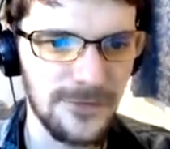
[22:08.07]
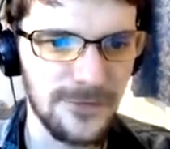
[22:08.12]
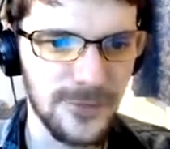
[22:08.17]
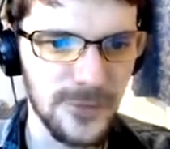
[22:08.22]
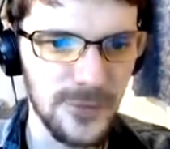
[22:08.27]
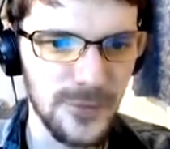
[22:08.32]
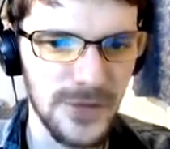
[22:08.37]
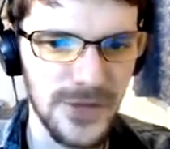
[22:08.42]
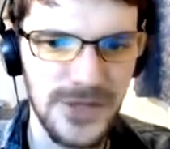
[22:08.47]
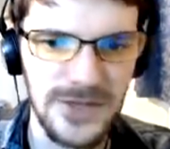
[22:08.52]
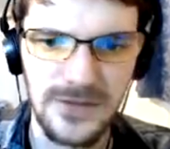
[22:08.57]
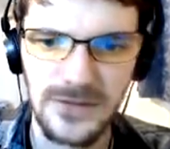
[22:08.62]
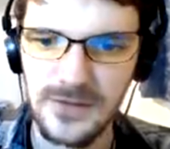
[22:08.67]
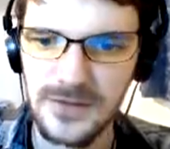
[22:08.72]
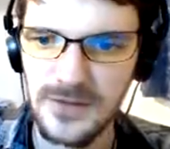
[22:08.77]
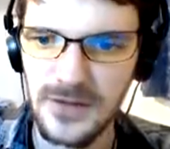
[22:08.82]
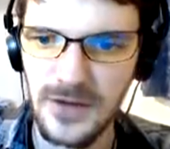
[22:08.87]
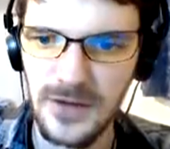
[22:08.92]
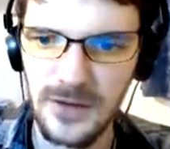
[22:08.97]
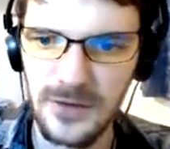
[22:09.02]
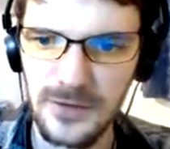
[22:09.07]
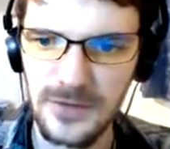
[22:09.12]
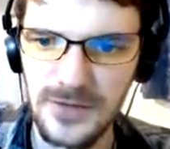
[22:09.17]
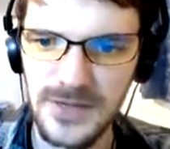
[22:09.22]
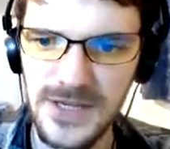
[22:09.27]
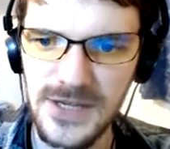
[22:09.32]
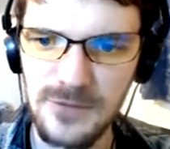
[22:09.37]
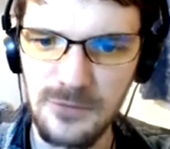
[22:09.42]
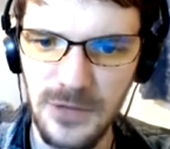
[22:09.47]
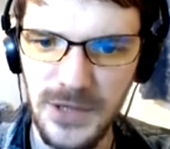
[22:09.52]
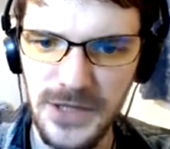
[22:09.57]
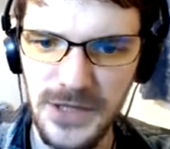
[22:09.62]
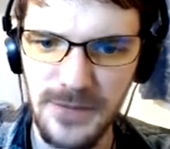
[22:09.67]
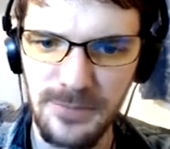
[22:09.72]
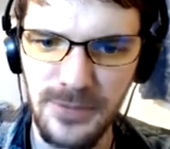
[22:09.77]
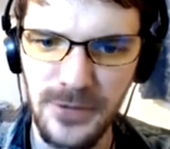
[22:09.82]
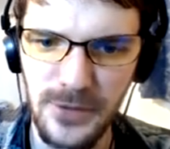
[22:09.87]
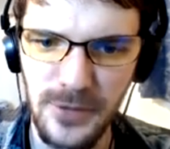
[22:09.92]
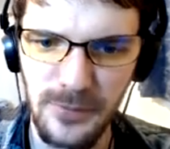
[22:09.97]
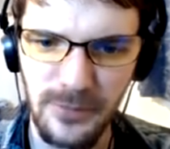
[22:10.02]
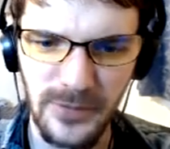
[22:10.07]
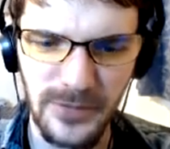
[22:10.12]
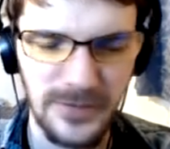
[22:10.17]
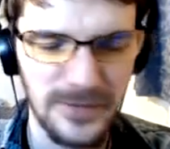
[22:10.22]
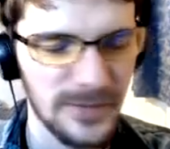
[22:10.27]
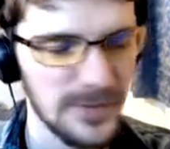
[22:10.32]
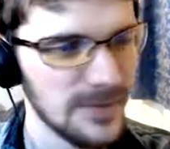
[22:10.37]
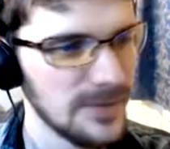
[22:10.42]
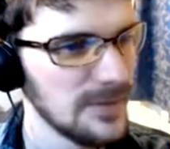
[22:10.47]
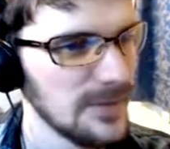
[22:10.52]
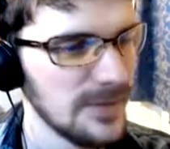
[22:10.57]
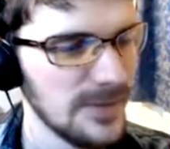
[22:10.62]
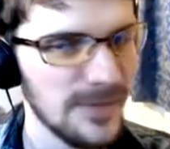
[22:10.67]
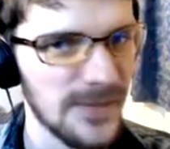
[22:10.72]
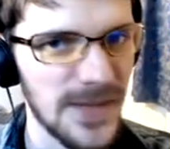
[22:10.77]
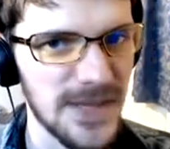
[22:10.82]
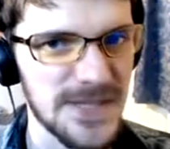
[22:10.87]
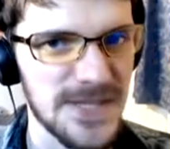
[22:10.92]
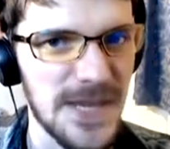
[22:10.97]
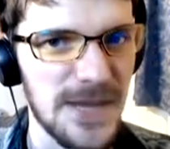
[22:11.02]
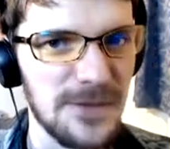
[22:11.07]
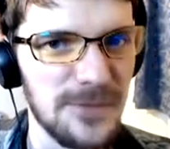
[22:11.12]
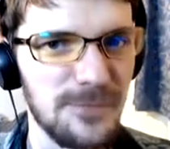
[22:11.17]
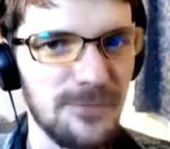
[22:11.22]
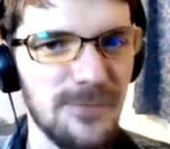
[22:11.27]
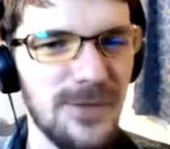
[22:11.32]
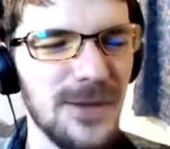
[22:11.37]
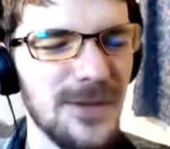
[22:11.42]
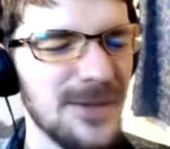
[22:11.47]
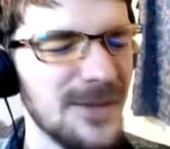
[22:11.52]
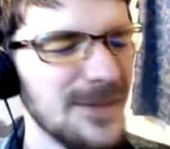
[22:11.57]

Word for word: And Foodie. Oh, eat while you poop. That's how...